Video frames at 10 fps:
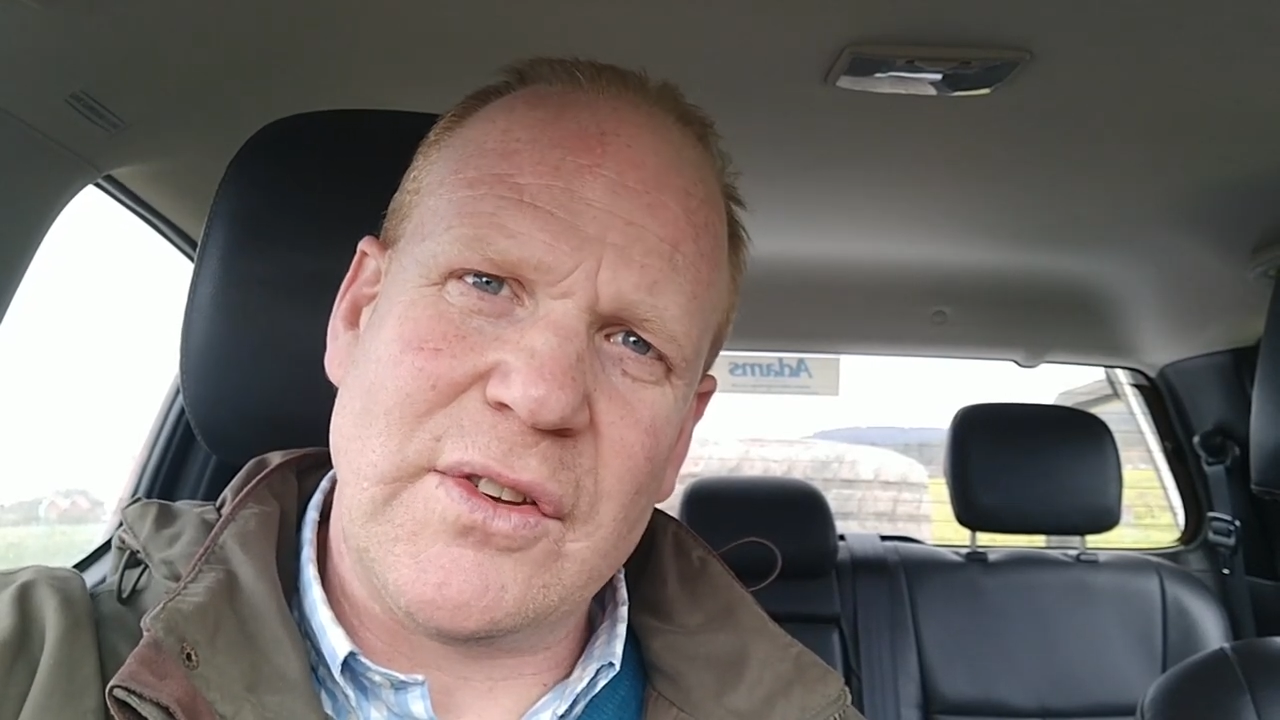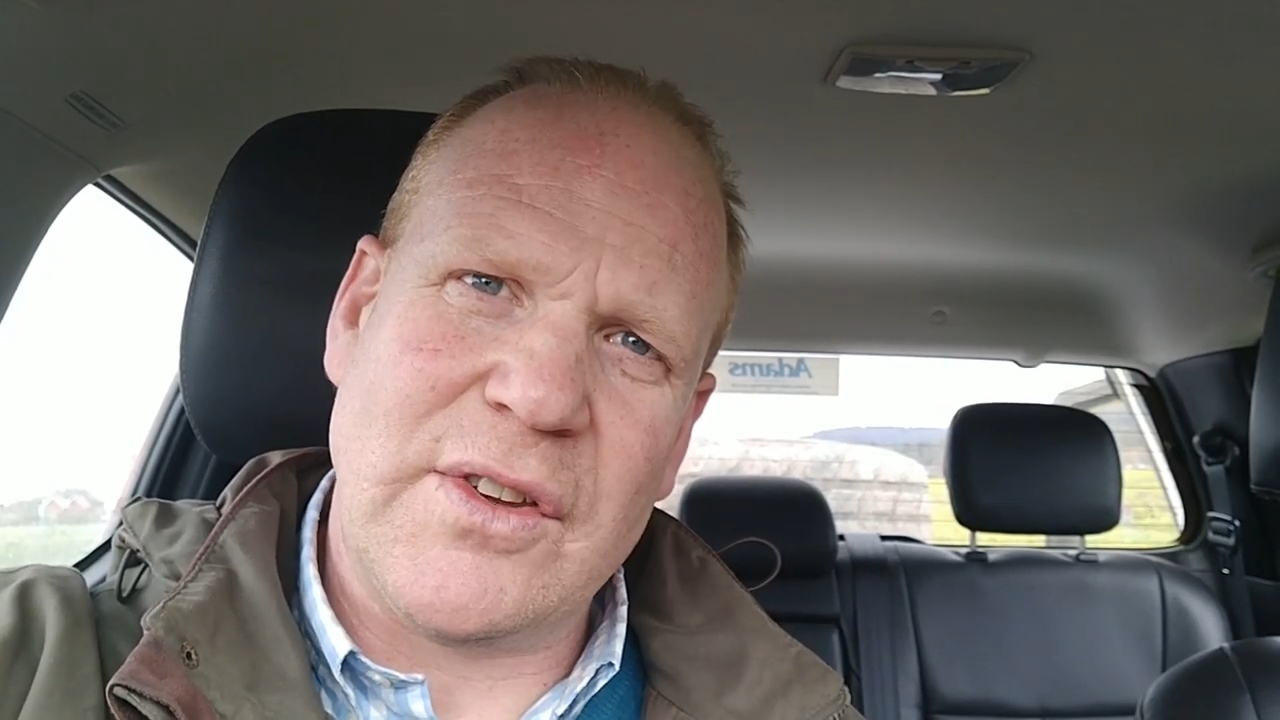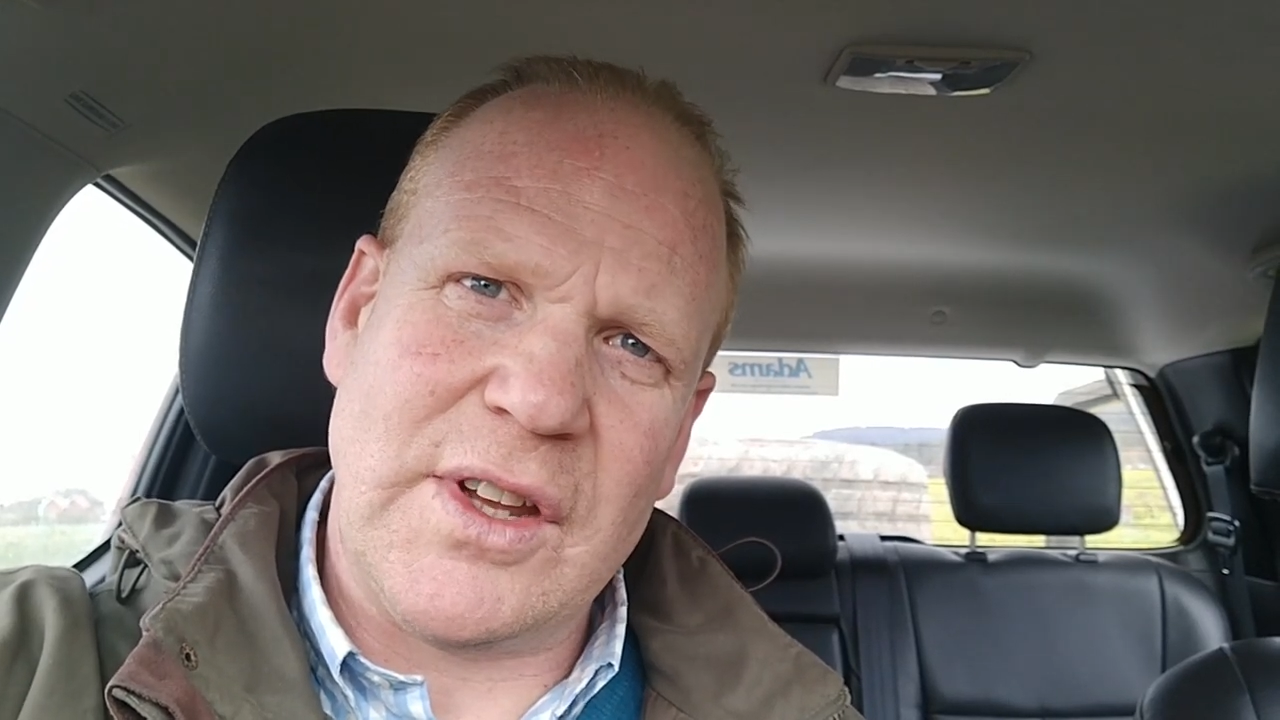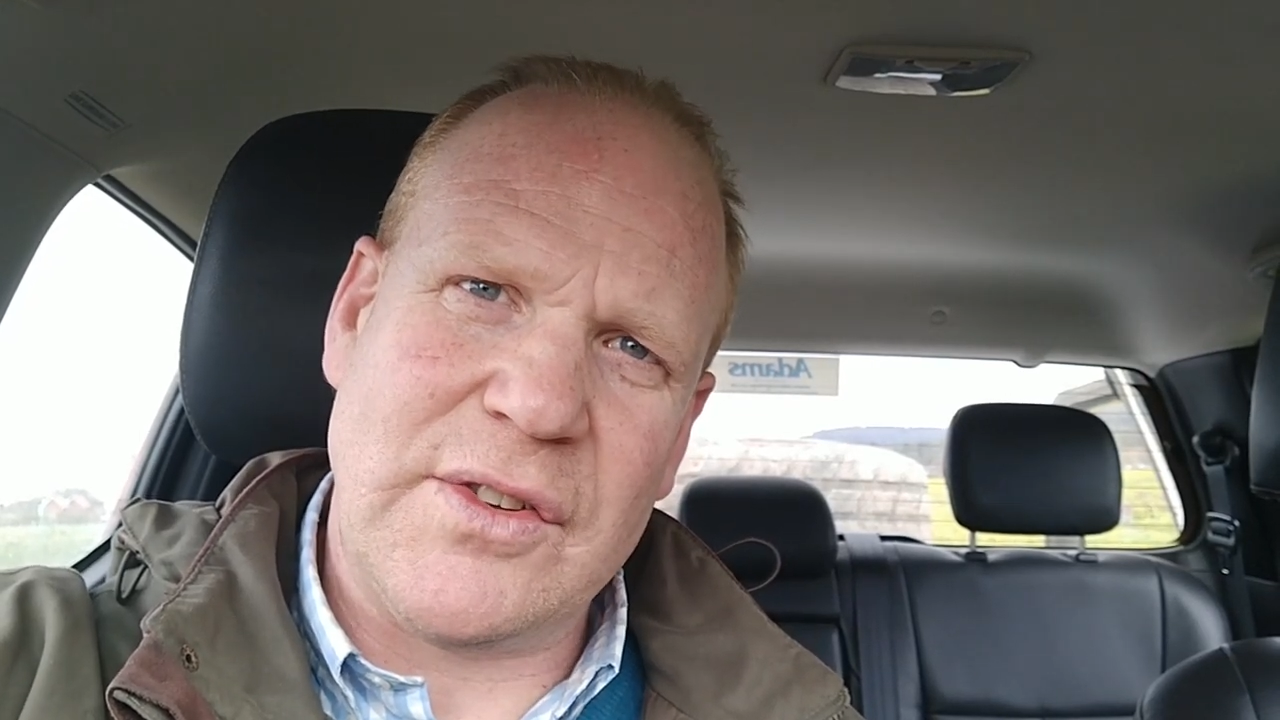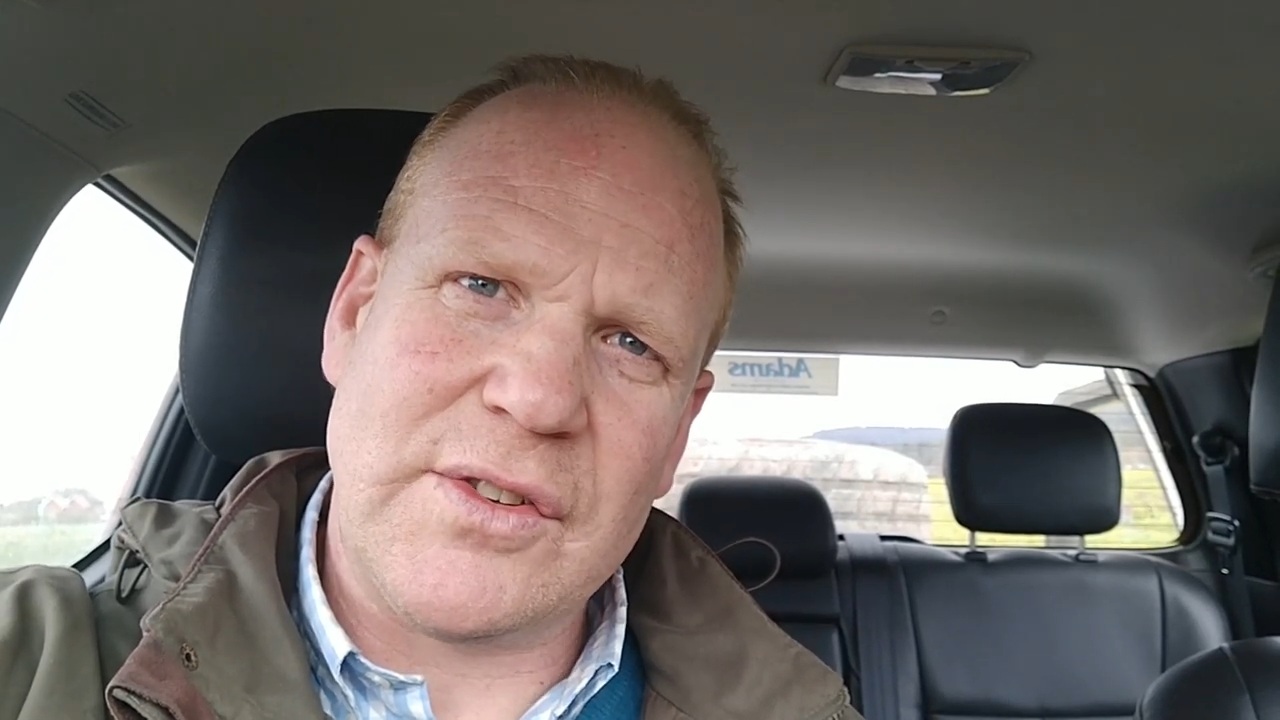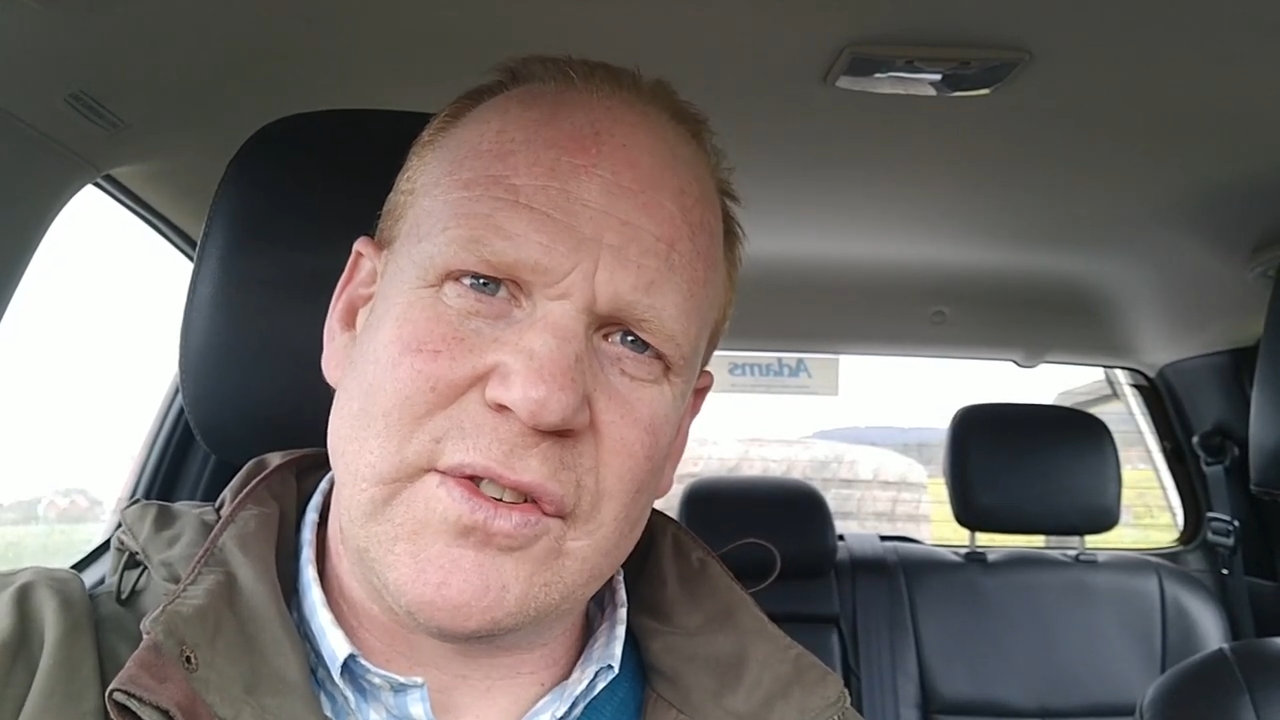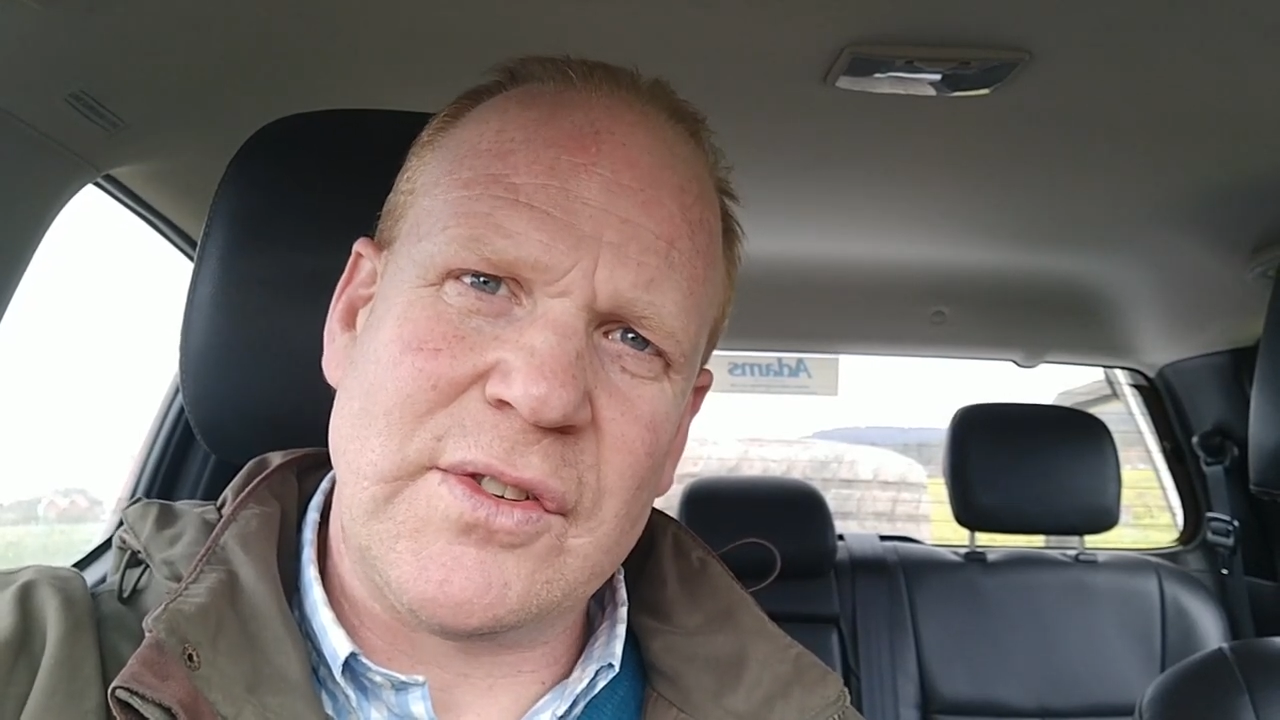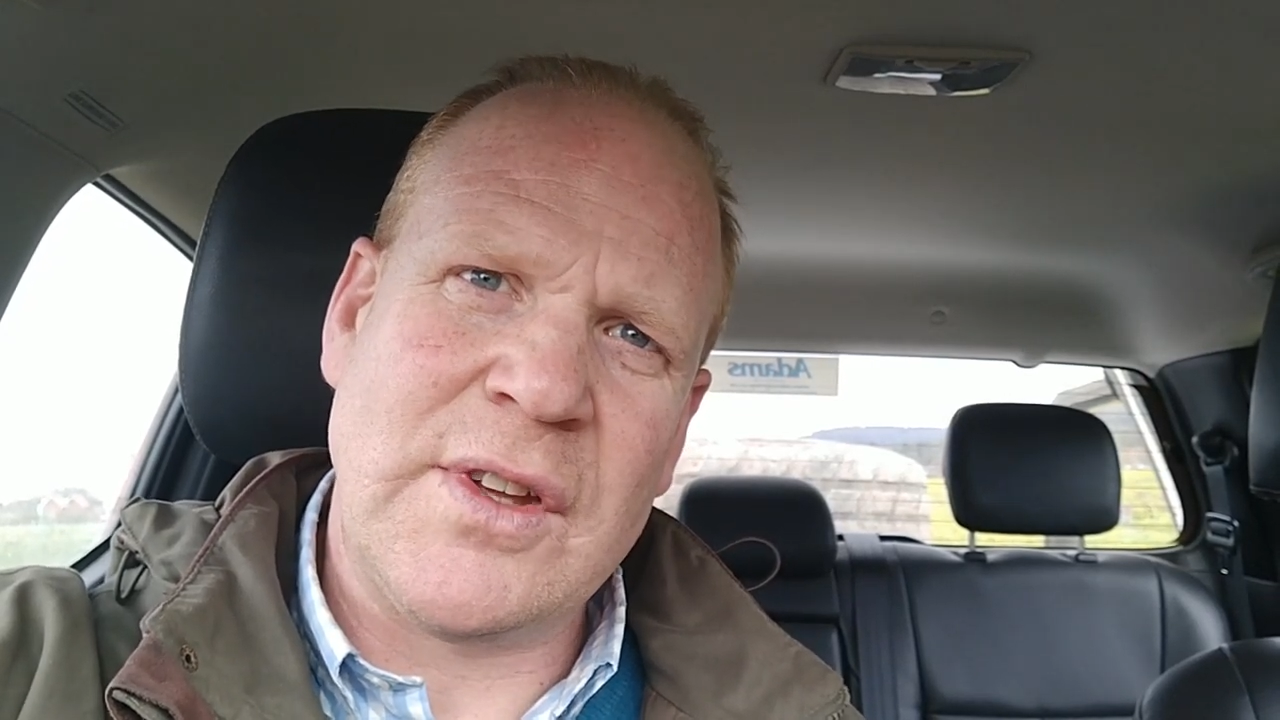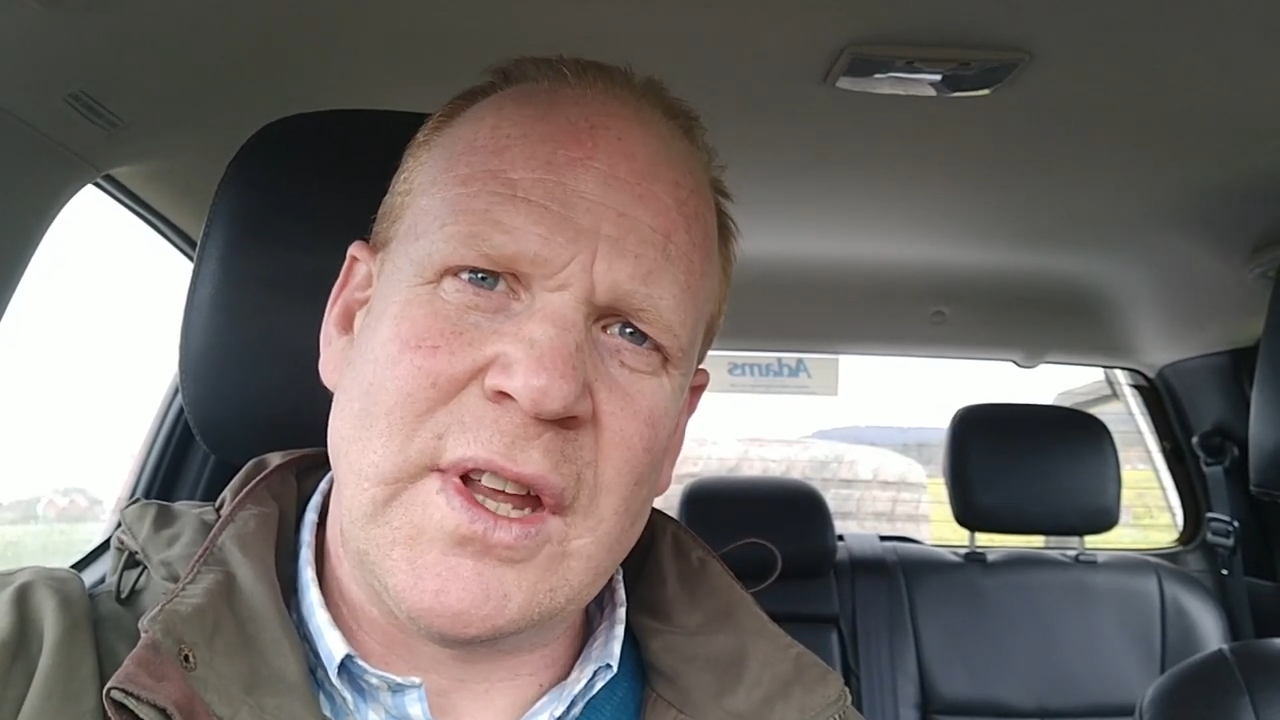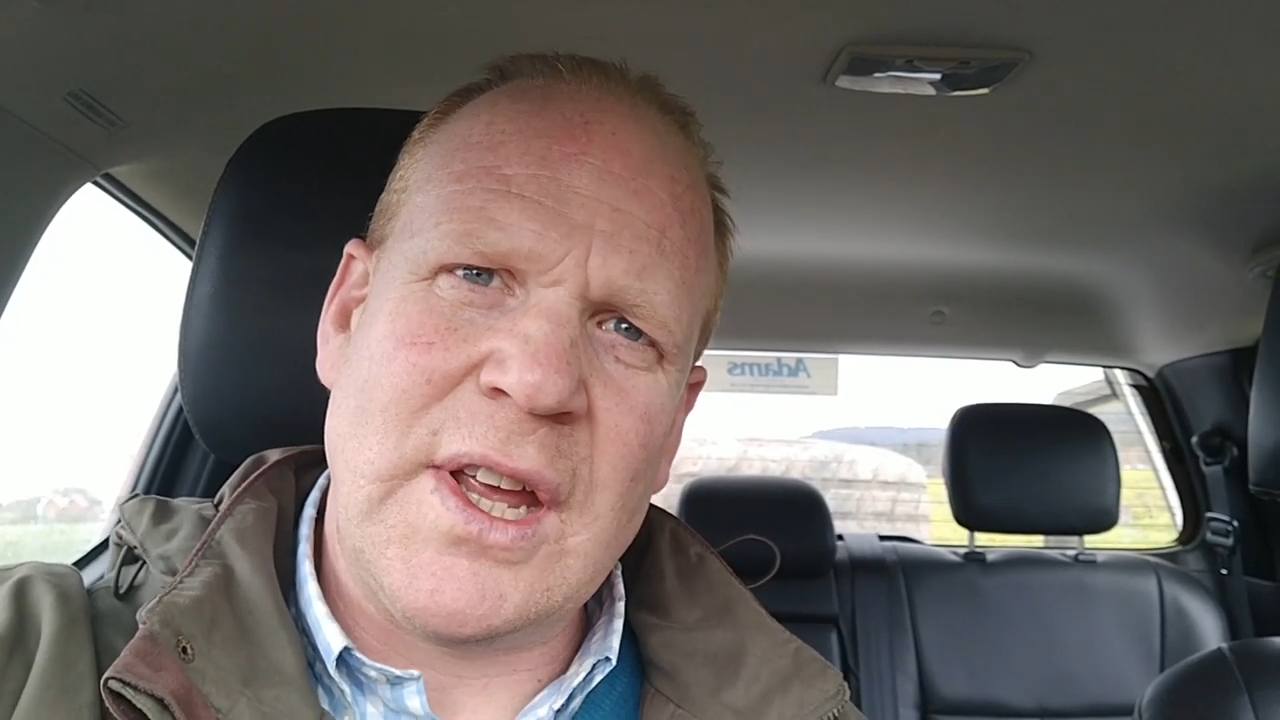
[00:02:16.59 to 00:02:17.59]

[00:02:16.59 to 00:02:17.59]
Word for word: discs